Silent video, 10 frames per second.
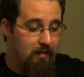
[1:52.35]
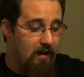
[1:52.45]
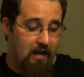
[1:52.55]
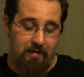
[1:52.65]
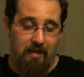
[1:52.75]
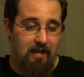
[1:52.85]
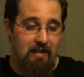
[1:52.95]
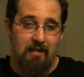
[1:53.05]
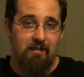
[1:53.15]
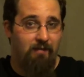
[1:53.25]
I think he
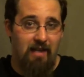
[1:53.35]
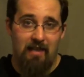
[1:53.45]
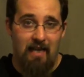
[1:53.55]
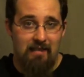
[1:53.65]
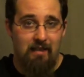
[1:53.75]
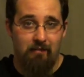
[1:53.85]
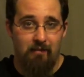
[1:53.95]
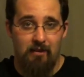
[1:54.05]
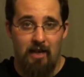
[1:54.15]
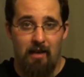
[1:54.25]
does a fantastic
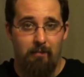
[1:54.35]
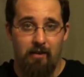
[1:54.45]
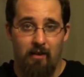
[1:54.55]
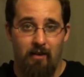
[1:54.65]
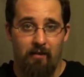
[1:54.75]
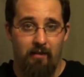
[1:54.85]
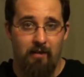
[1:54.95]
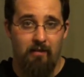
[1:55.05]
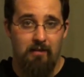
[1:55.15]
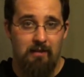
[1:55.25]
job with all of
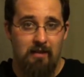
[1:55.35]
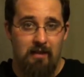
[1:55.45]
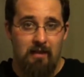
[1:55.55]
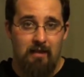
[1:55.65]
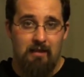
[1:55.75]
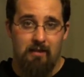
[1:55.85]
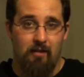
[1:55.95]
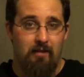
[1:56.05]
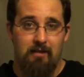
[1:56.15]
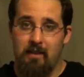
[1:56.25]
those
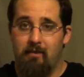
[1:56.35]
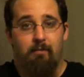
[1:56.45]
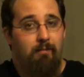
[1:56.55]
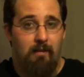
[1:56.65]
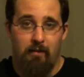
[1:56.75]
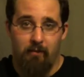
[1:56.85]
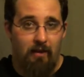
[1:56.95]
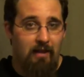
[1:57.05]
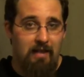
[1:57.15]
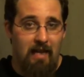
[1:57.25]
songs. He
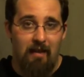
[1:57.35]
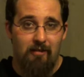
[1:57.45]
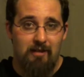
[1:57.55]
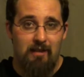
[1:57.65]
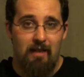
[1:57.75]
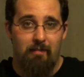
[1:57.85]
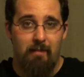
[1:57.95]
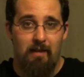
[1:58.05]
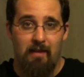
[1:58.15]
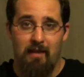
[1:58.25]
really nails
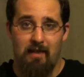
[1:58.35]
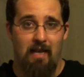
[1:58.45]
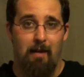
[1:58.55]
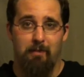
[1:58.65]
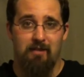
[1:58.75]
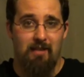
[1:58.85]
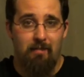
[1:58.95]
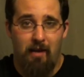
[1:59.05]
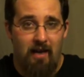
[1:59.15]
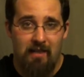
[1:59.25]
them. He captures
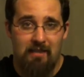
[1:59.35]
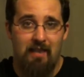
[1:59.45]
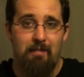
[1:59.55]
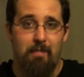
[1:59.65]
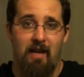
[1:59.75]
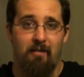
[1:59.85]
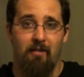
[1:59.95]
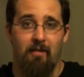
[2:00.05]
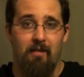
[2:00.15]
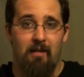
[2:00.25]
them, honestly,
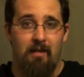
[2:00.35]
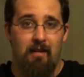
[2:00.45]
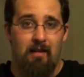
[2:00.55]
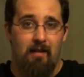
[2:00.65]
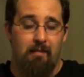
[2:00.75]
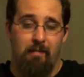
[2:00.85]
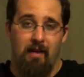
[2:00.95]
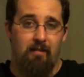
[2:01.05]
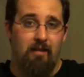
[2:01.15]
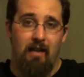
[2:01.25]
better
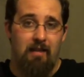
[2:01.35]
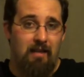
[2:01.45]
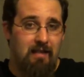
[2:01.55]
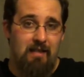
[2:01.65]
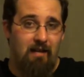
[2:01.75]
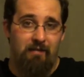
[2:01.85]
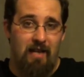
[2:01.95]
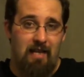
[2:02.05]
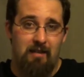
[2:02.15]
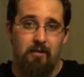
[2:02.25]
than I think Jeff
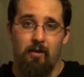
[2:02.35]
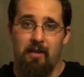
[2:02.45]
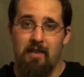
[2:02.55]
Tate could